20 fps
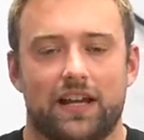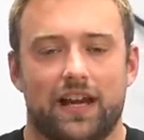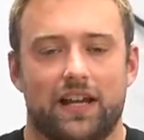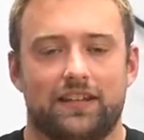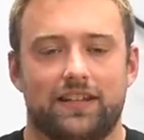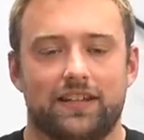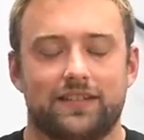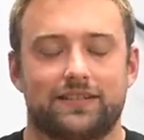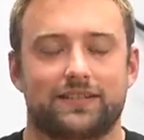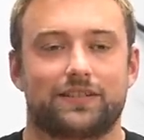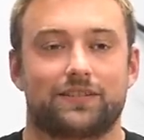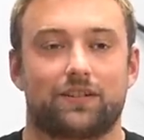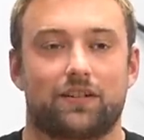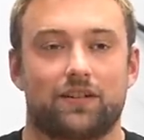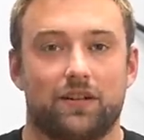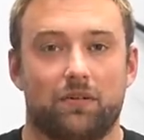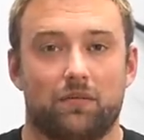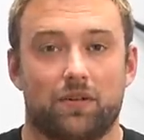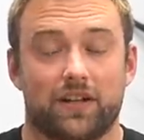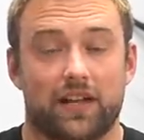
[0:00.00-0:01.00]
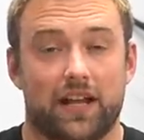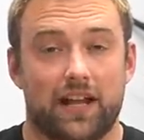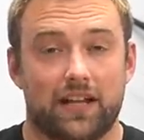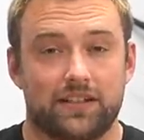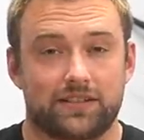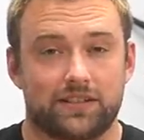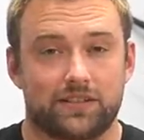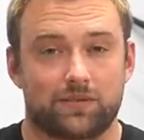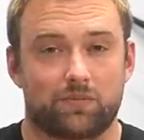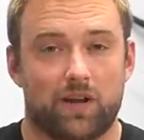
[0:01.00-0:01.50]
And this is certainly one of the
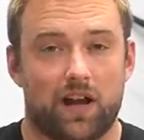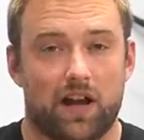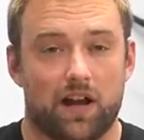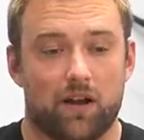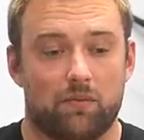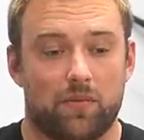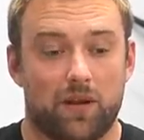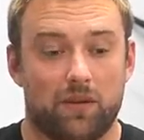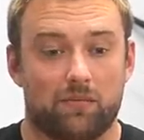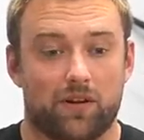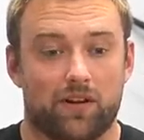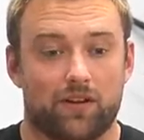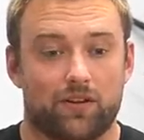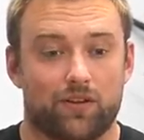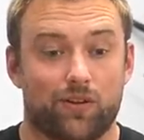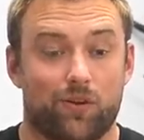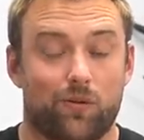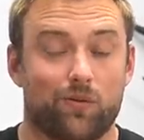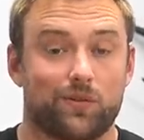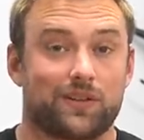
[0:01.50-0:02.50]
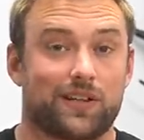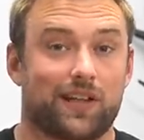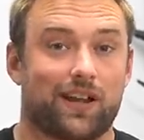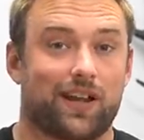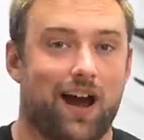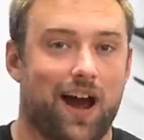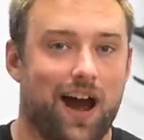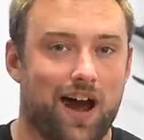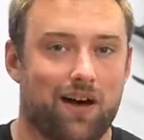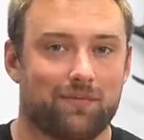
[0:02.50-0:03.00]
cases where people don't
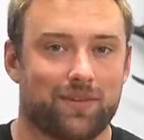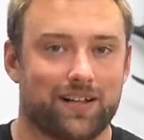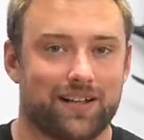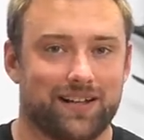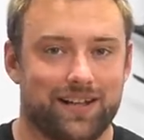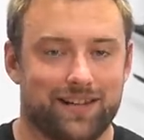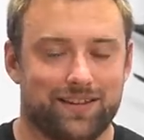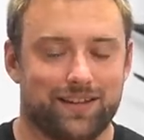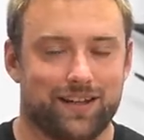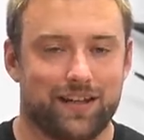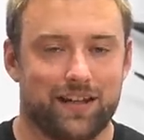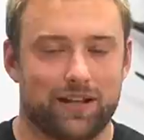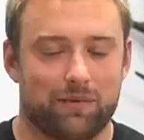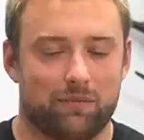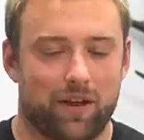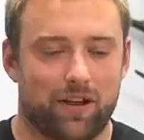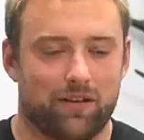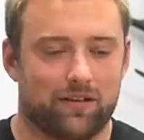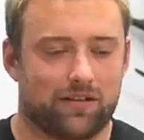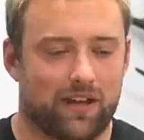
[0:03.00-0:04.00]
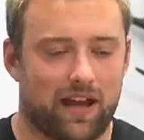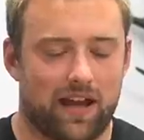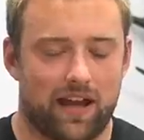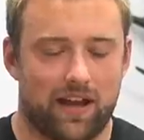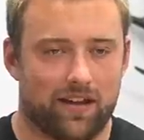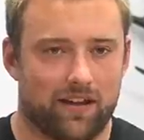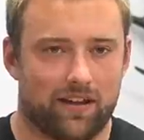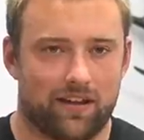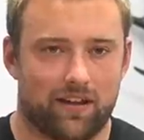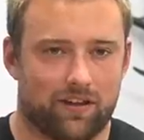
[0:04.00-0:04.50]
commonly think about
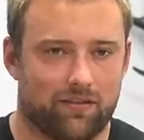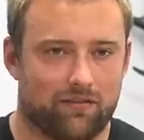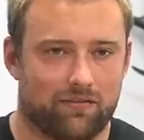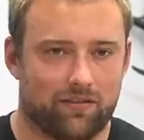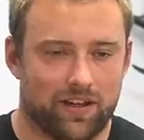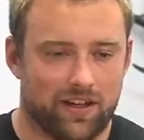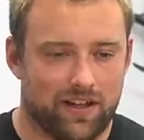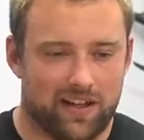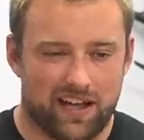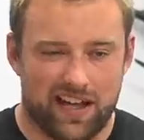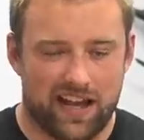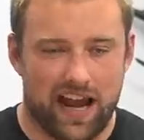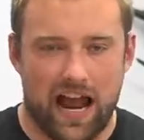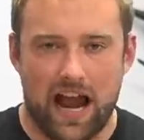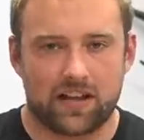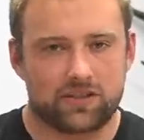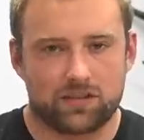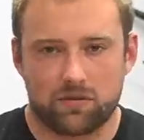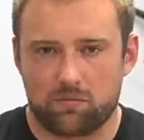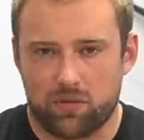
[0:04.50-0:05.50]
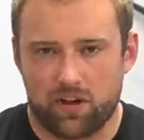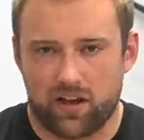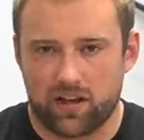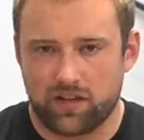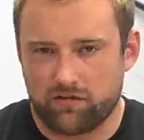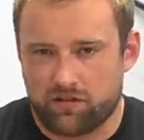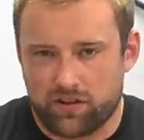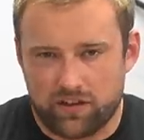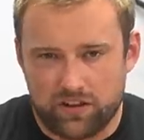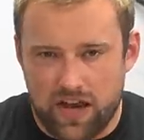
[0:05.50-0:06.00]
uh, a kind of an action
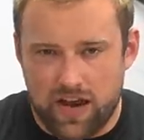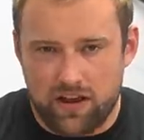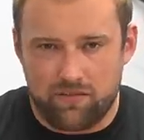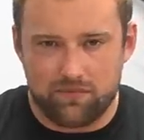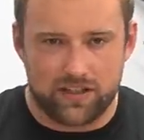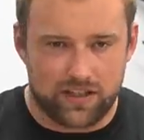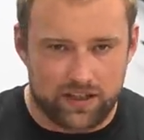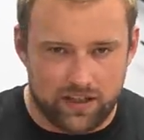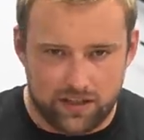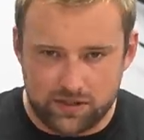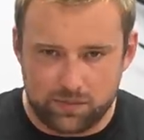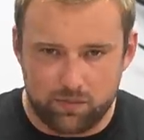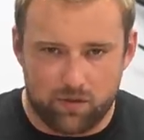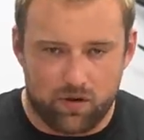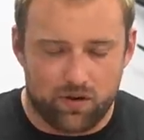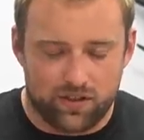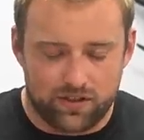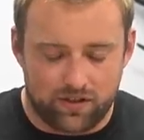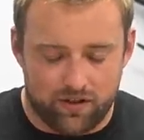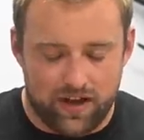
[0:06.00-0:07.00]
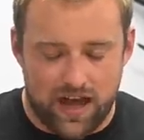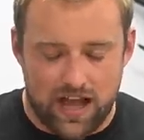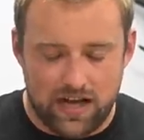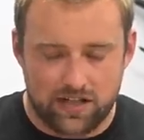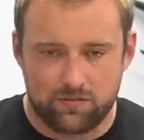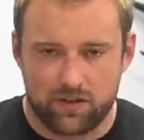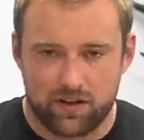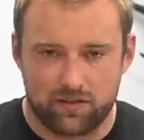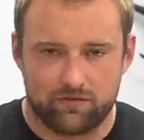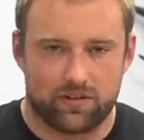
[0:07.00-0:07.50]
point for them in their sport or an
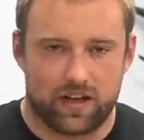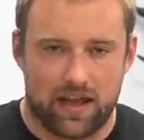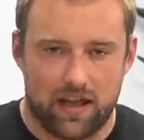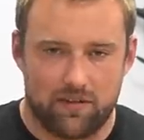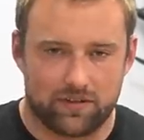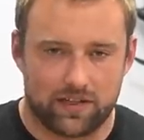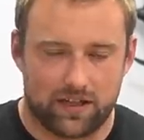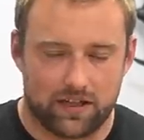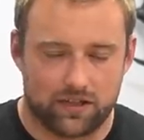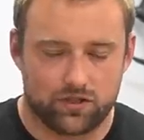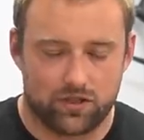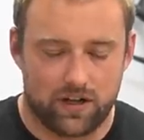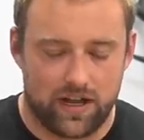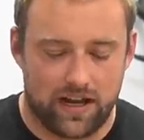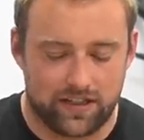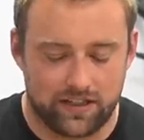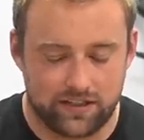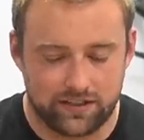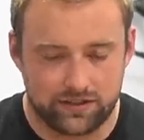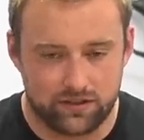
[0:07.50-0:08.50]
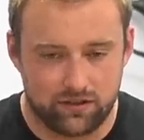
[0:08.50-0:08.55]
action point for them in their training.